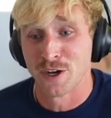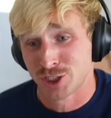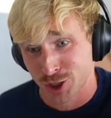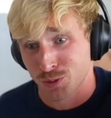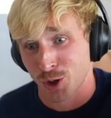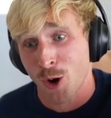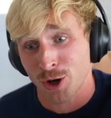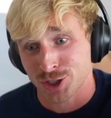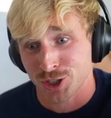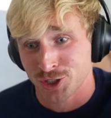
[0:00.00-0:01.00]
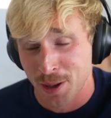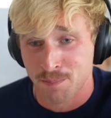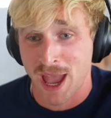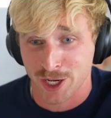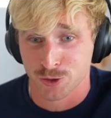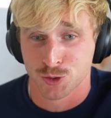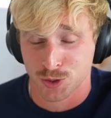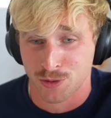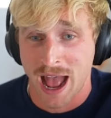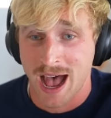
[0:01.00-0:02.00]
wishes were horses, then beggars
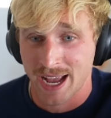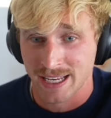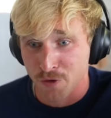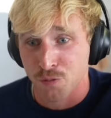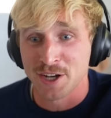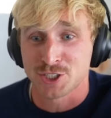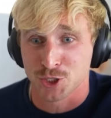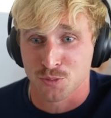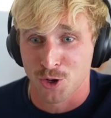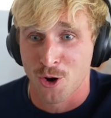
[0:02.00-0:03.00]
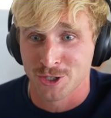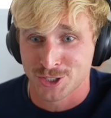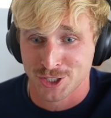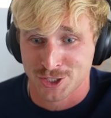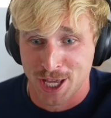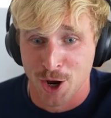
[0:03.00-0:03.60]
would ride. If wishes were horses, then